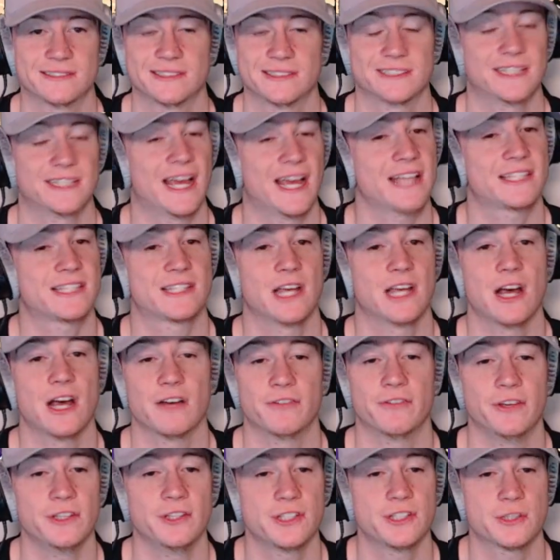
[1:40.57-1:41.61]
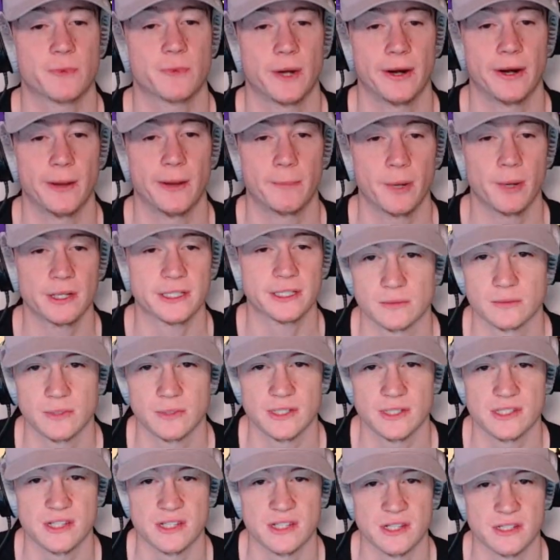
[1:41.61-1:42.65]
That's tough. He just wanted a bucket. What
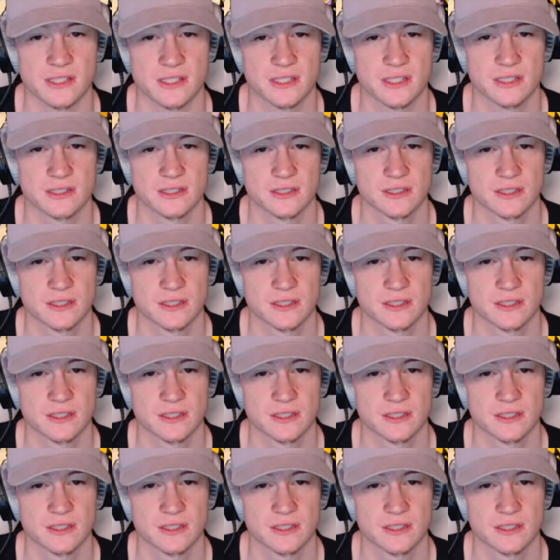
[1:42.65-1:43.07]
is this?